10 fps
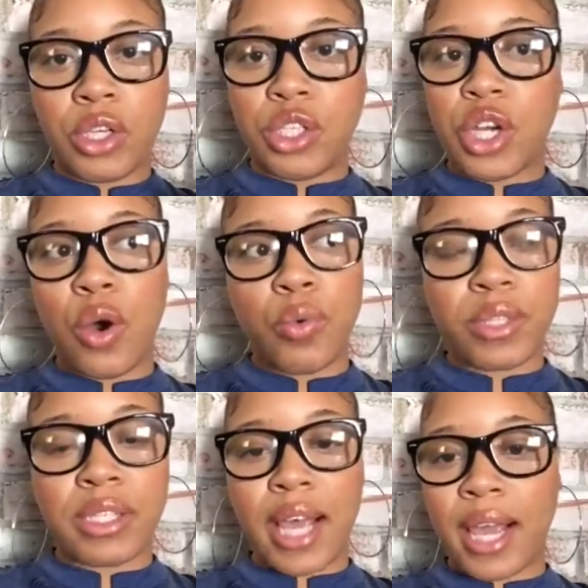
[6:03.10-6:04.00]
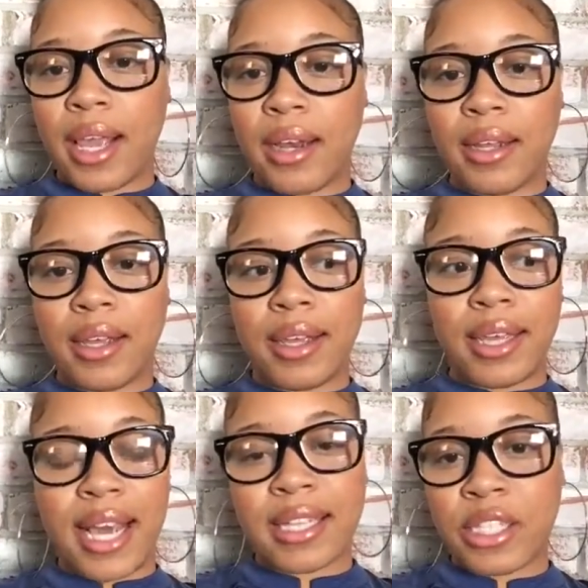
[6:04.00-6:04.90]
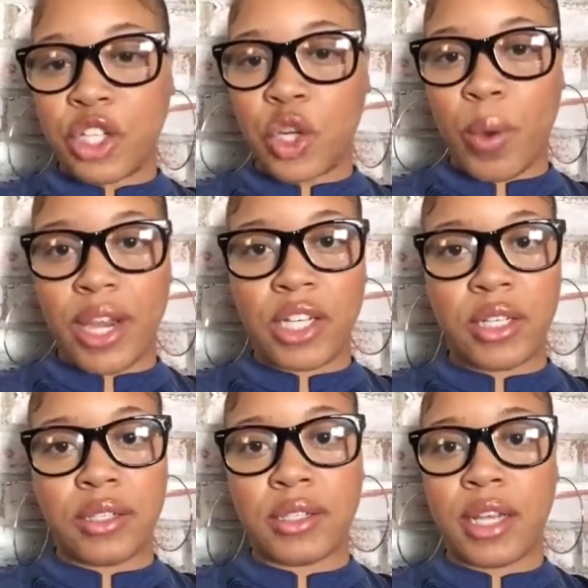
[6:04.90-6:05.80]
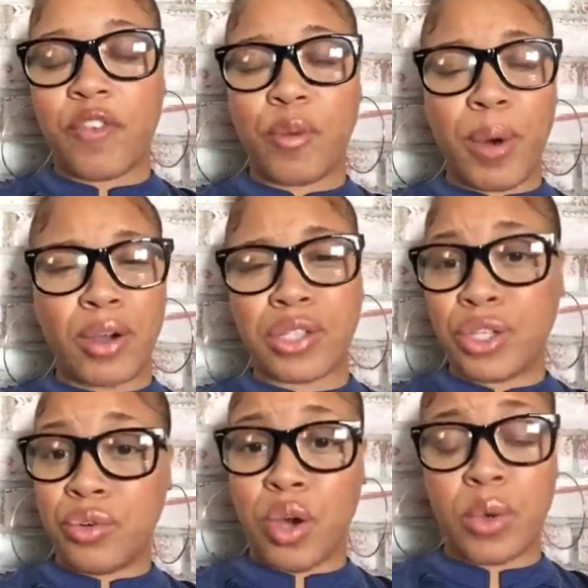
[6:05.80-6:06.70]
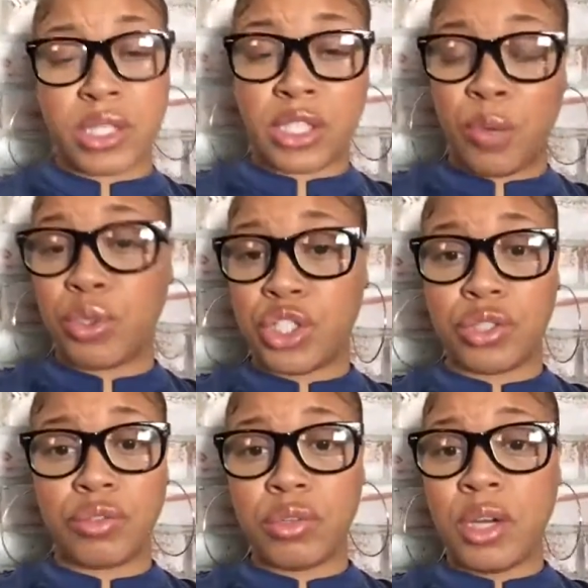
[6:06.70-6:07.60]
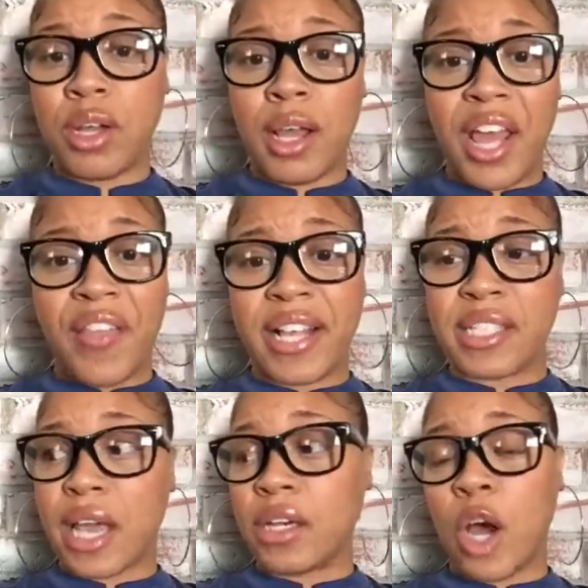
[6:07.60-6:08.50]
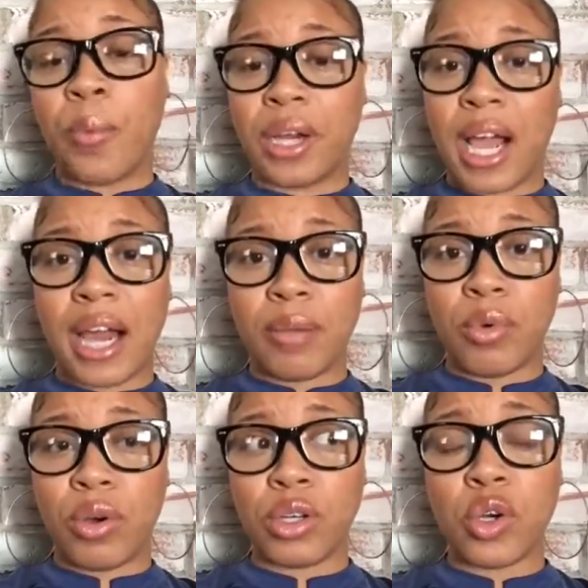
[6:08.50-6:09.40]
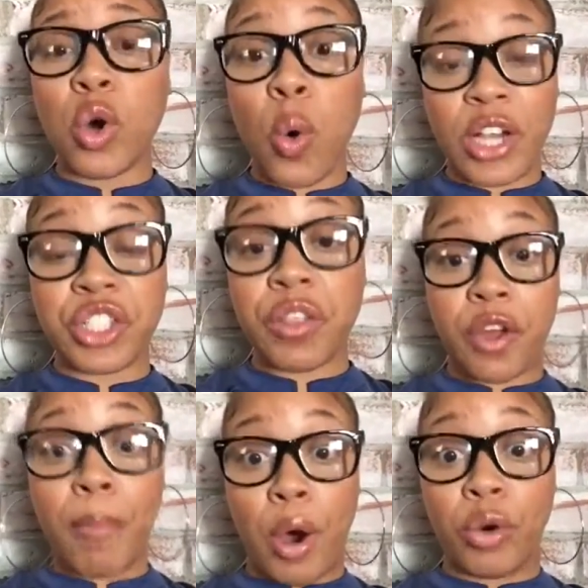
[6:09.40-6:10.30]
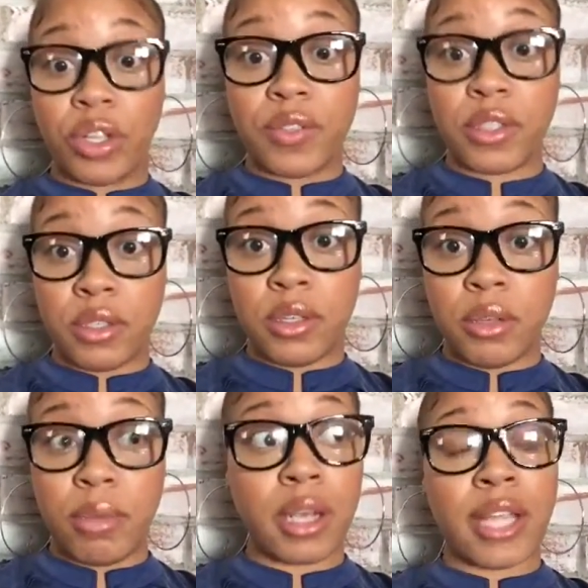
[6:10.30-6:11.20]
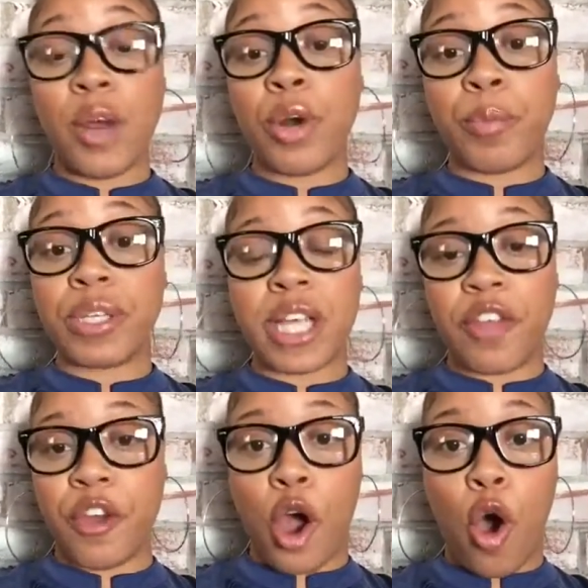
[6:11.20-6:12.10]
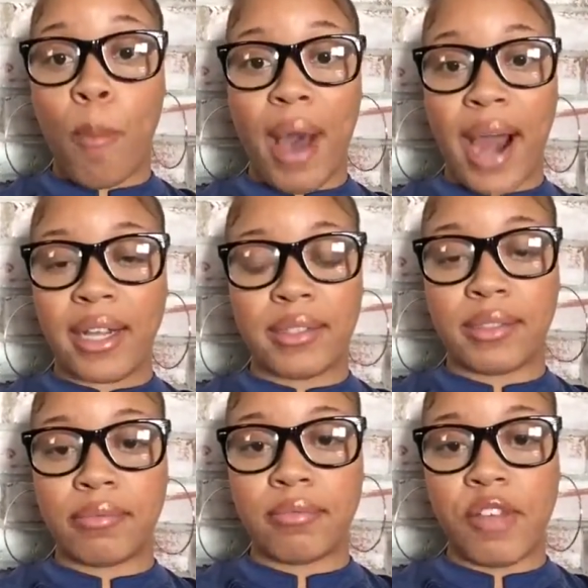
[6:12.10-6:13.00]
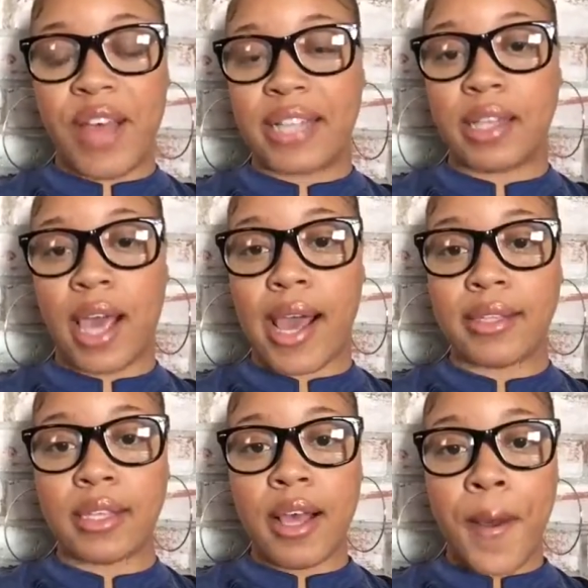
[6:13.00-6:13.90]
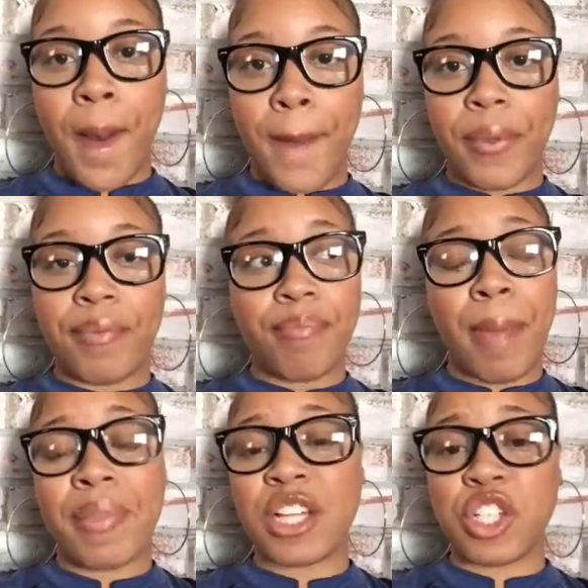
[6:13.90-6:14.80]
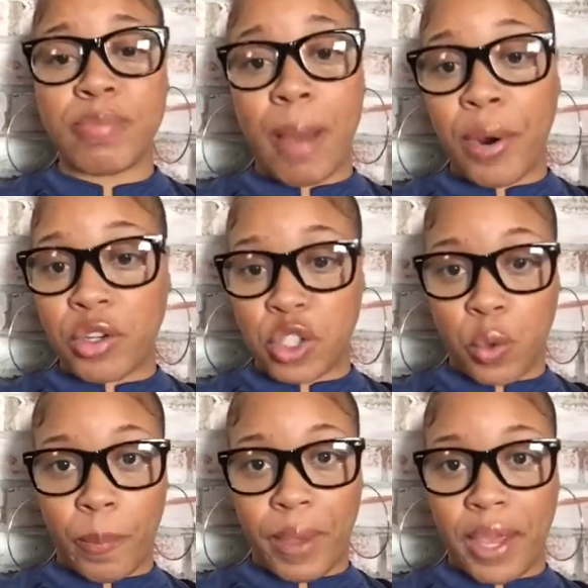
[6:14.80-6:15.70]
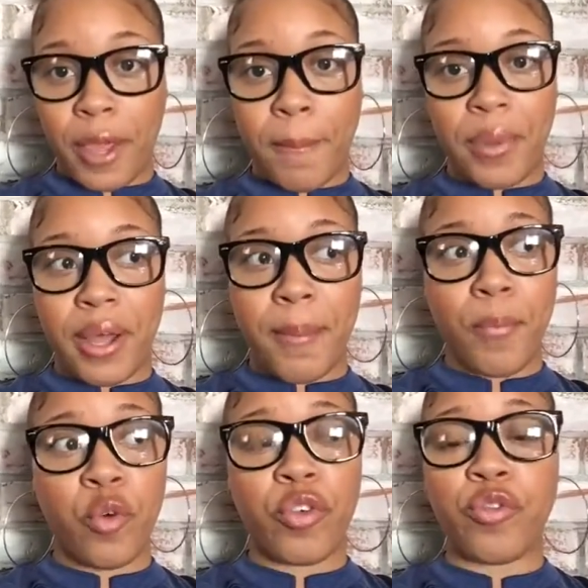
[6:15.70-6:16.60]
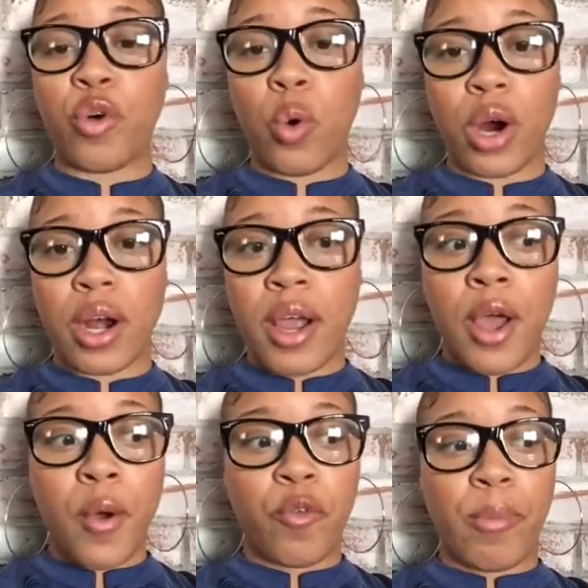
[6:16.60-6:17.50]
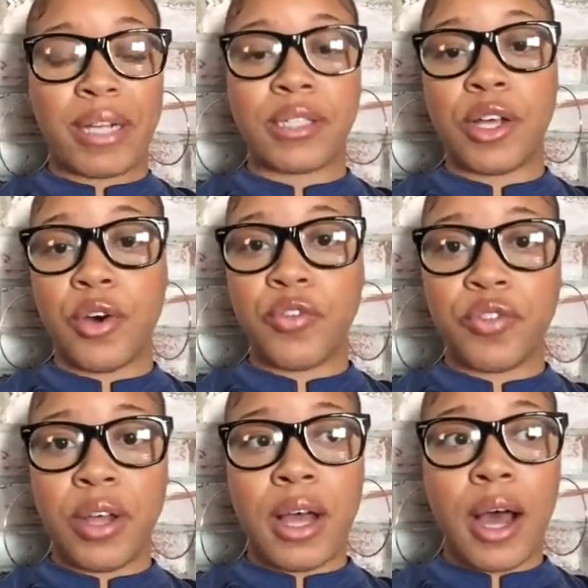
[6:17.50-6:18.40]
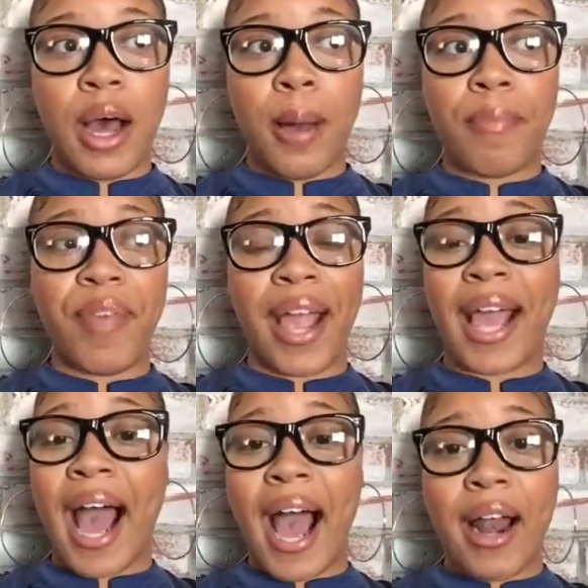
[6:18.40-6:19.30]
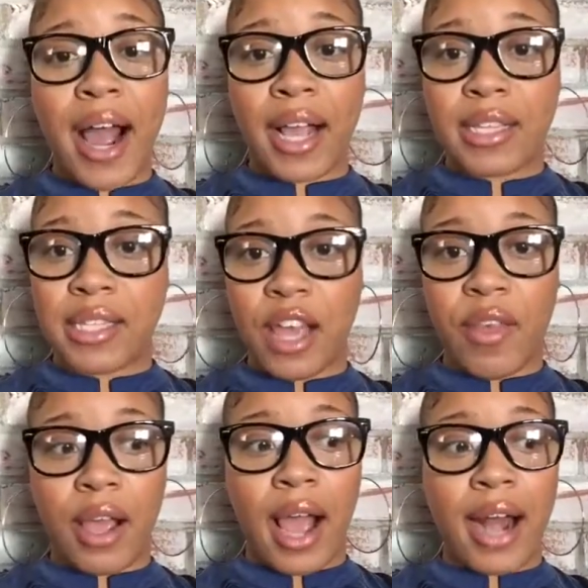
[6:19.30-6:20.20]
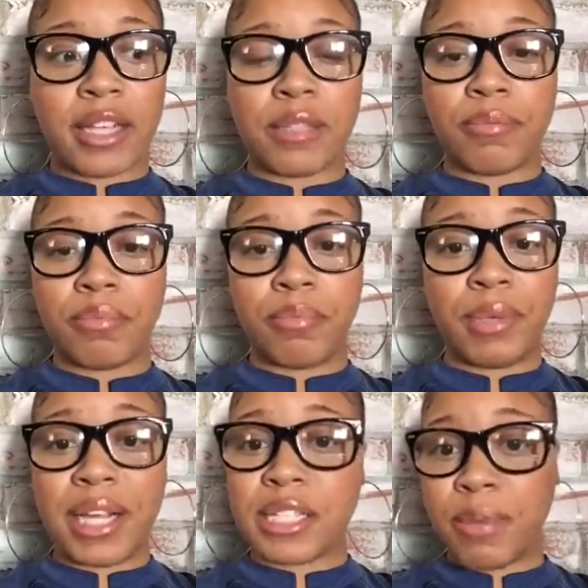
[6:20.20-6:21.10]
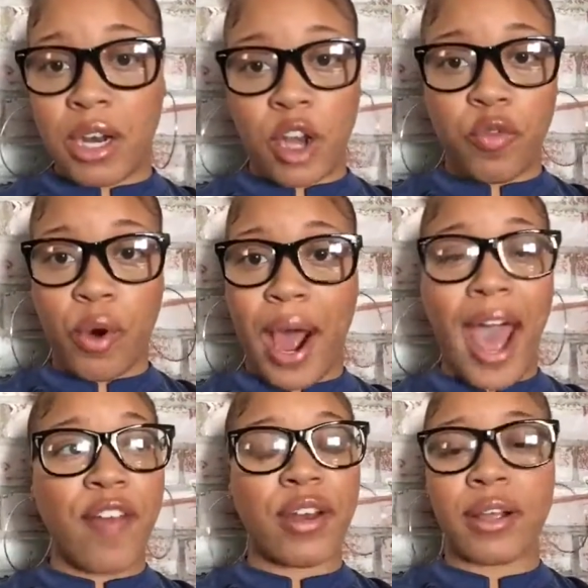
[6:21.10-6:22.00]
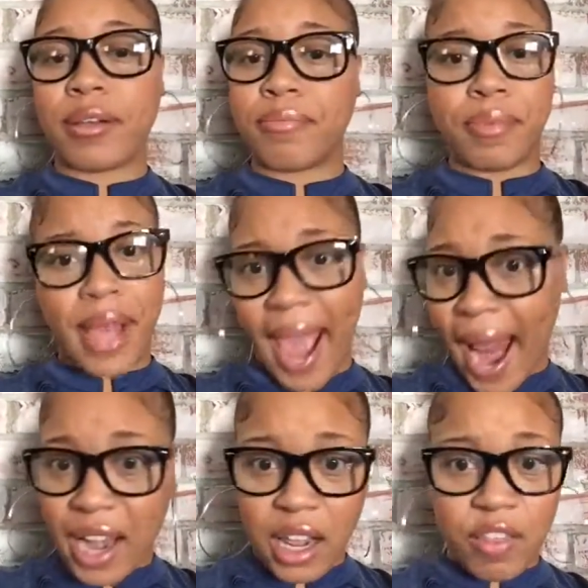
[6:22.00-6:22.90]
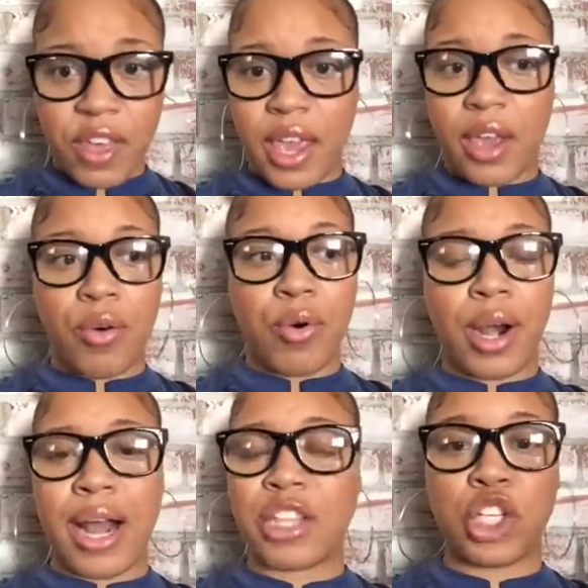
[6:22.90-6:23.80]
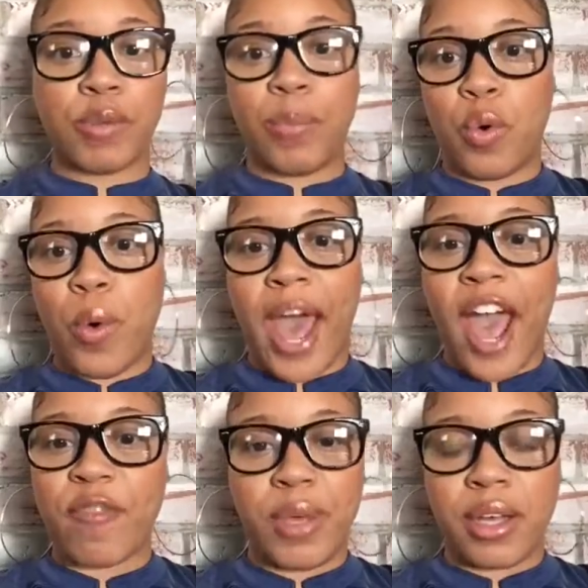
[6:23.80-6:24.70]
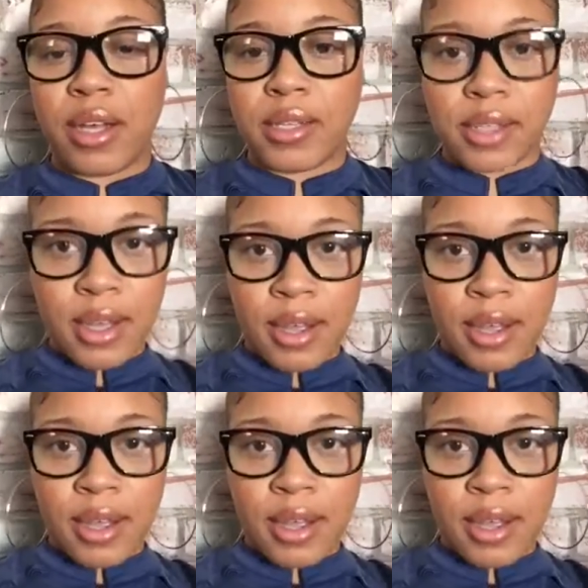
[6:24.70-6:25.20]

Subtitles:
Don't second guess situations. And if a person wants to sleep with you and they say don't put a condom on, question their motives, because they don't want to protect their own bodies, if that's the case. I mean, maybe that's just my personal opinion, but moving forward for myself, thank God I can say that God has blessed me enough where I haven't had anything, or not to judge people who have, because